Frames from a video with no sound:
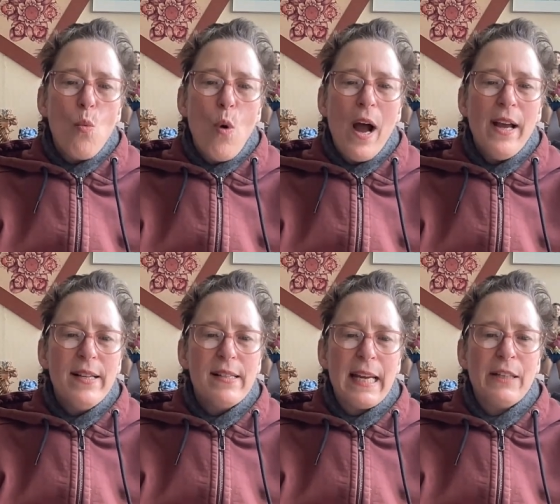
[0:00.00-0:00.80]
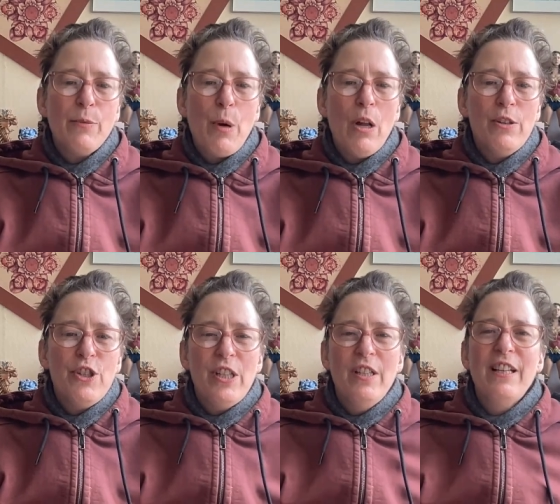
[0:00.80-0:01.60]
Why is
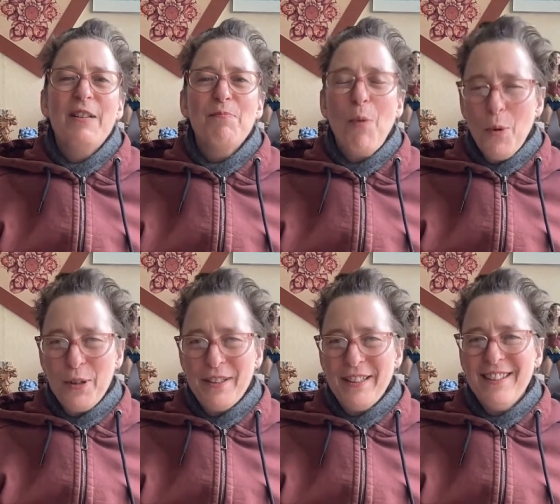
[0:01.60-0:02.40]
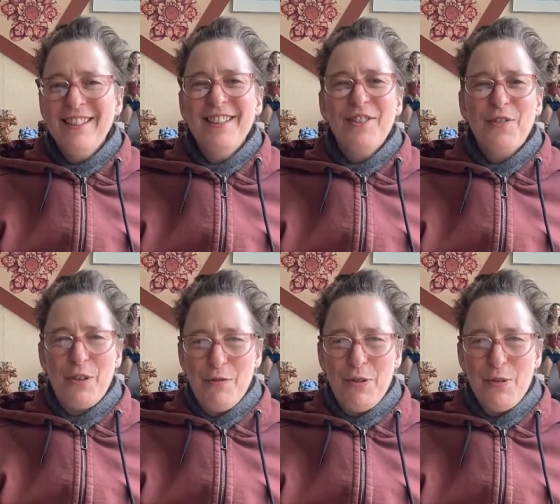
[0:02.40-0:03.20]
anthropology important for
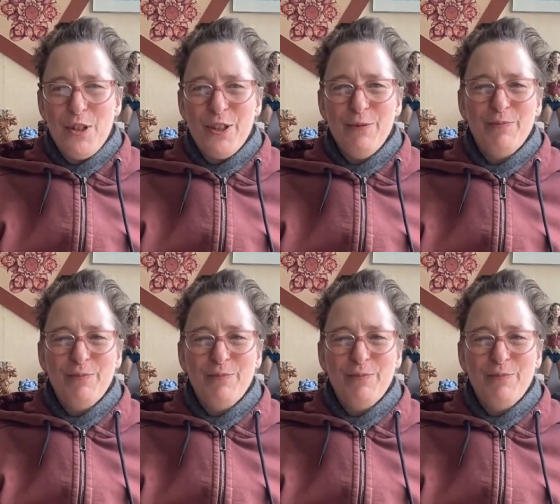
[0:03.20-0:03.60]
the future?